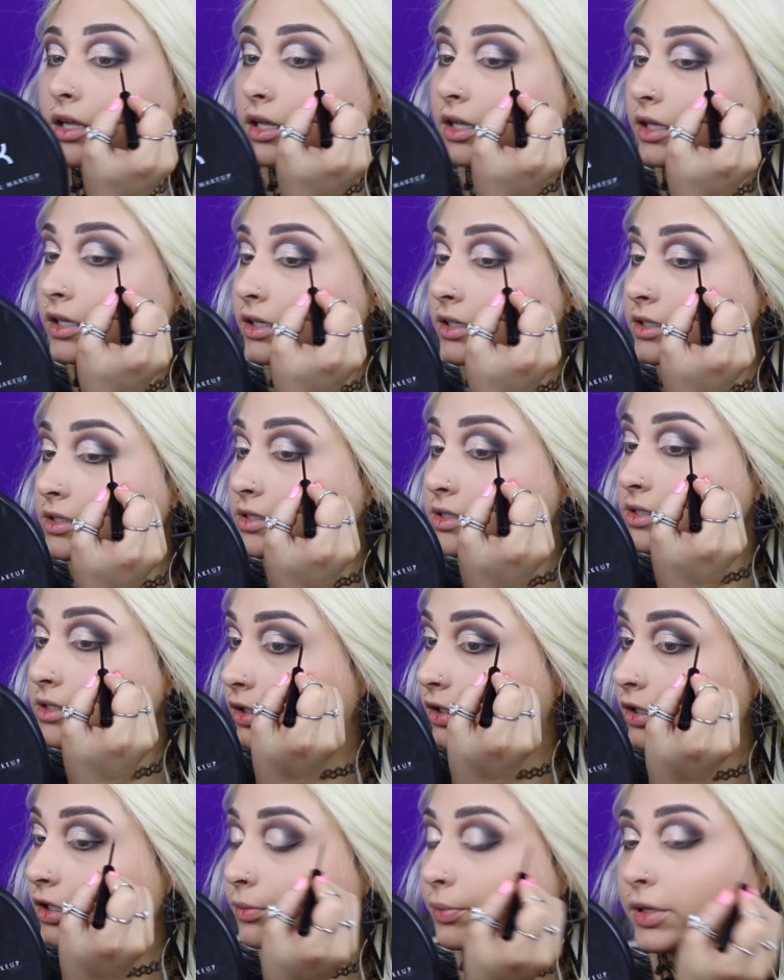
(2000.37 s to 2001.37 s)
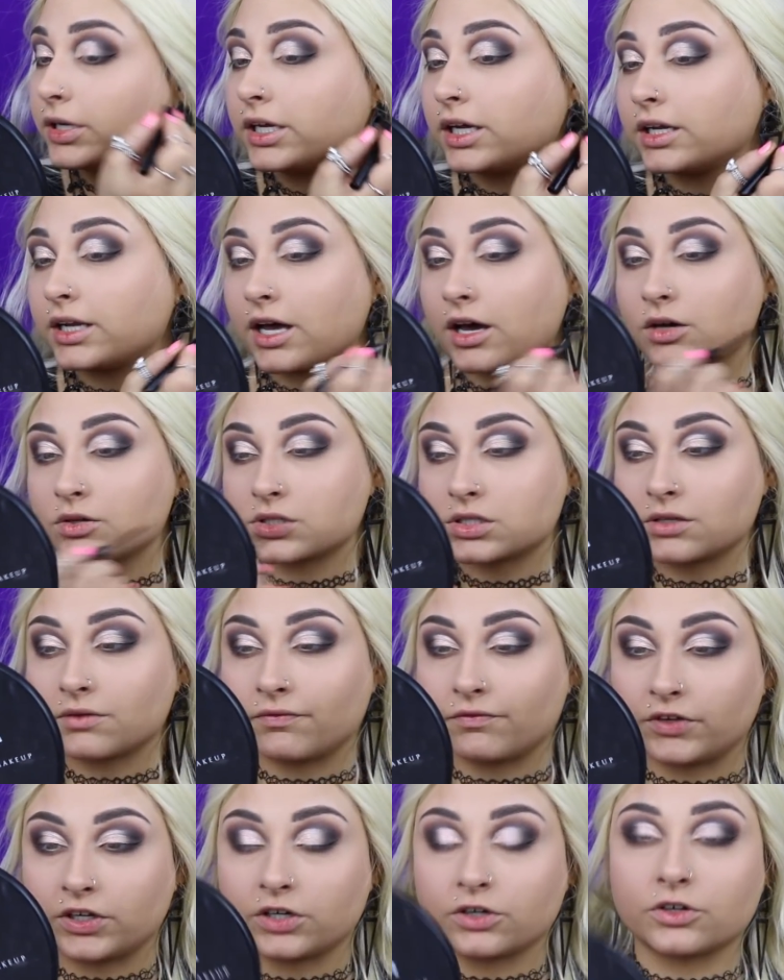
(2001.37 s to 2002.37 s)
is, depending on how
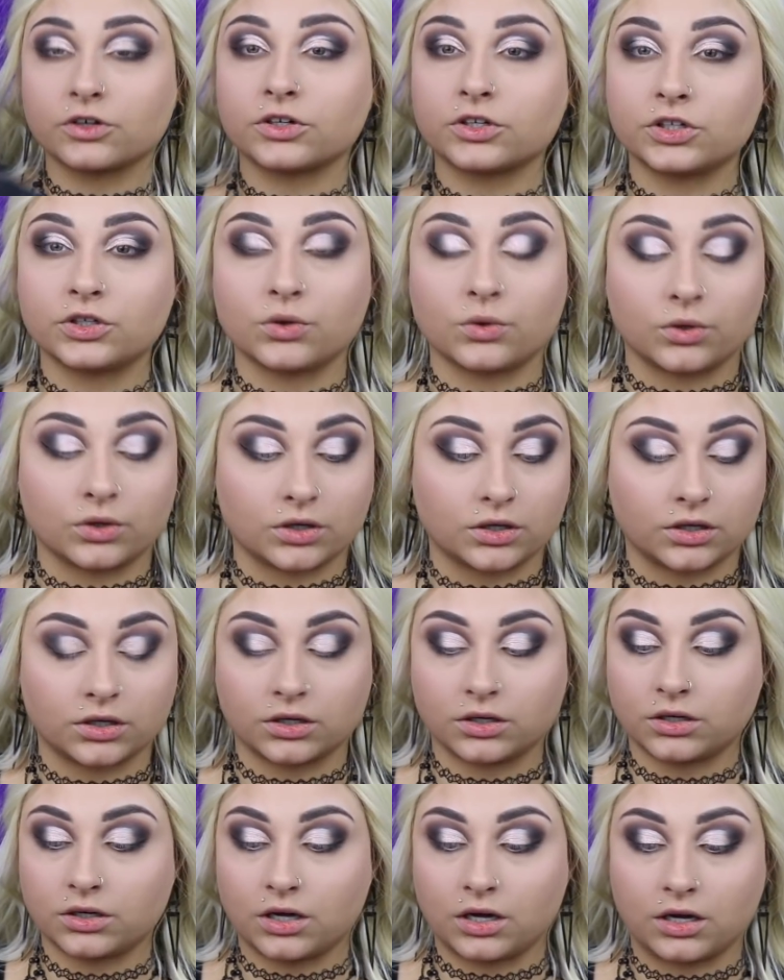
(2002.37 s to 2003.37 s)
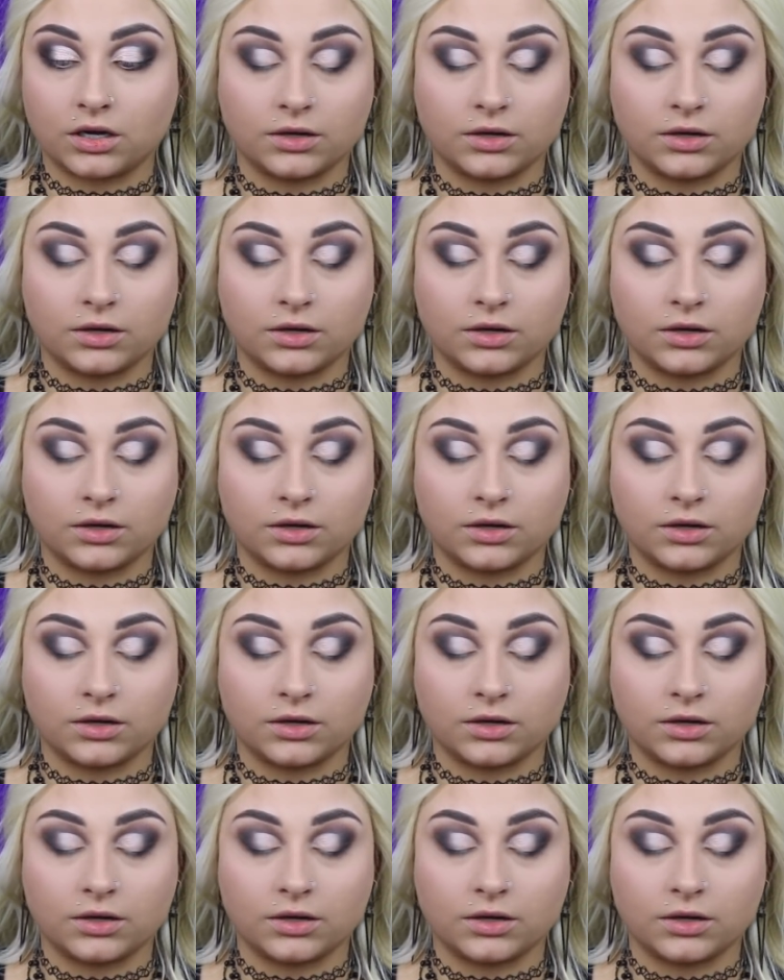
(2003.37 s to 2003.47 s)
severe your